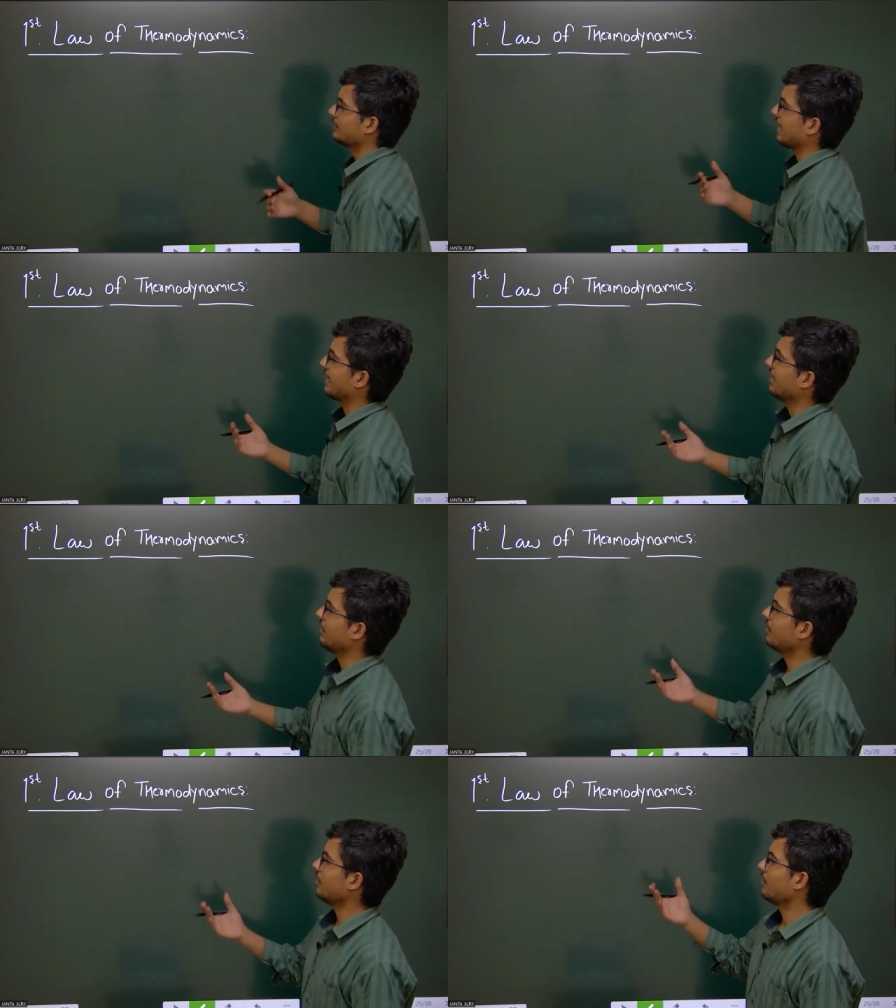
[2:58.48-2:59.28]

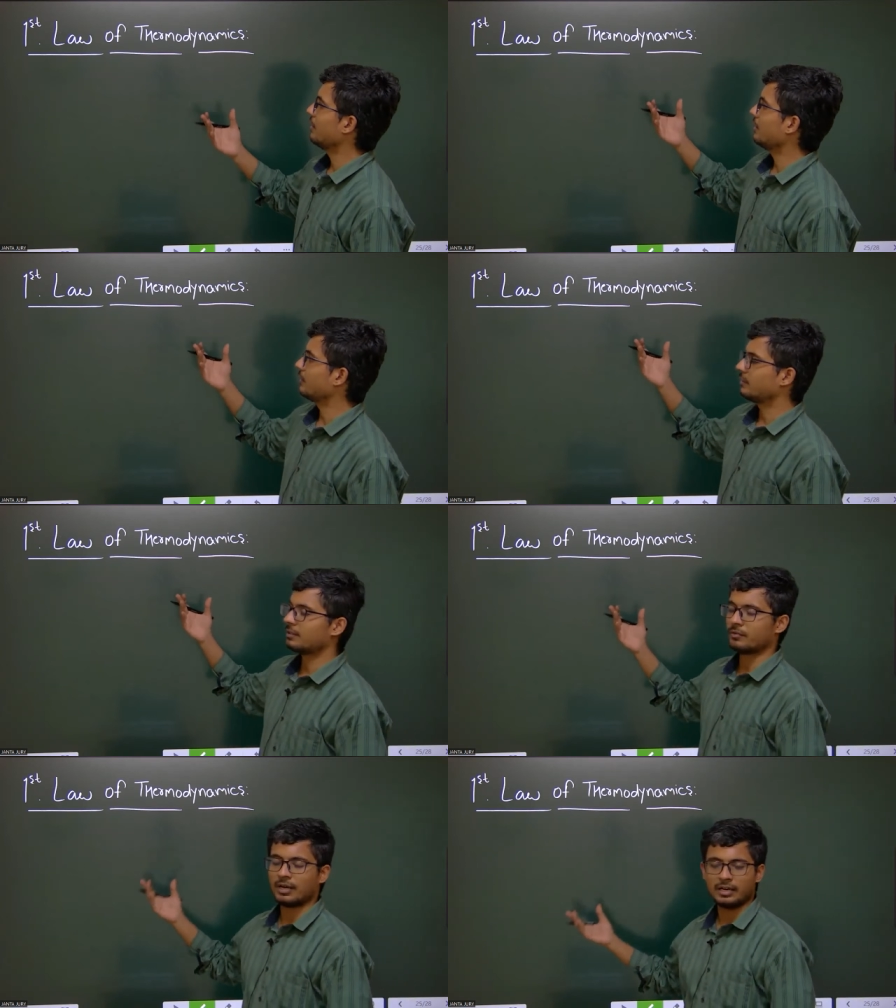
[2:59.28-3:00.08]
Second,
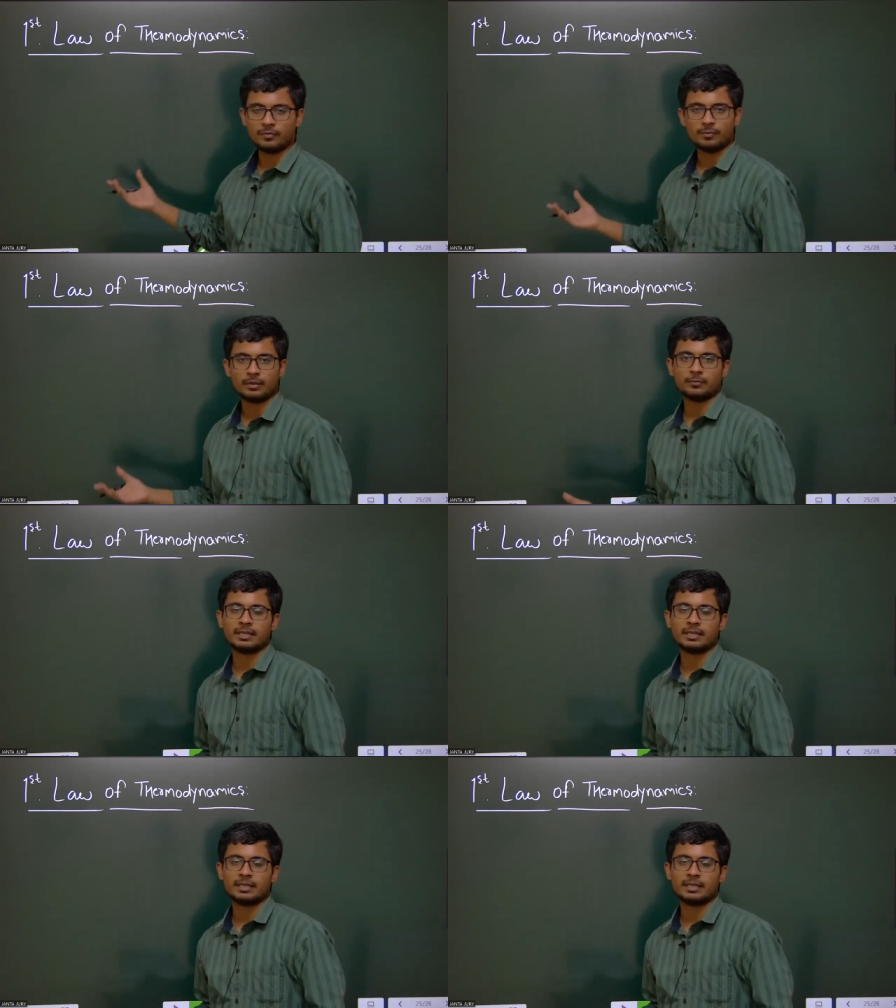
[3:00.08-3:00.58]
the very